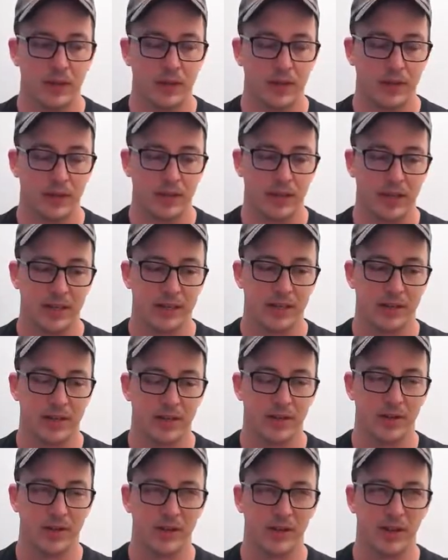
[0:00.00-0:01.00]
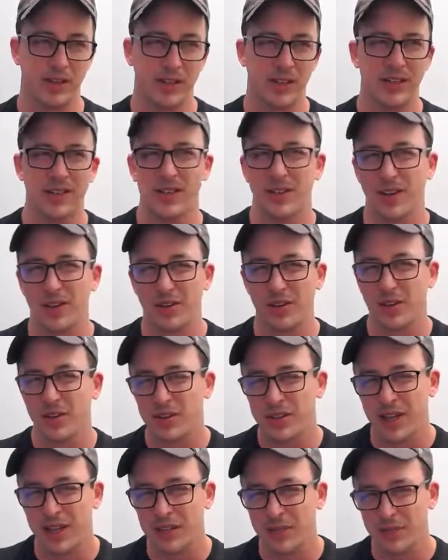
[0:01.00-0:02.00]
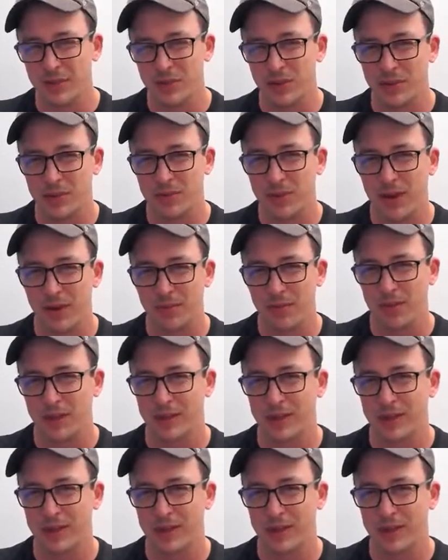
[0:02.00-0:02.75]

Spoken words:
So that's another use case for SwitchMap.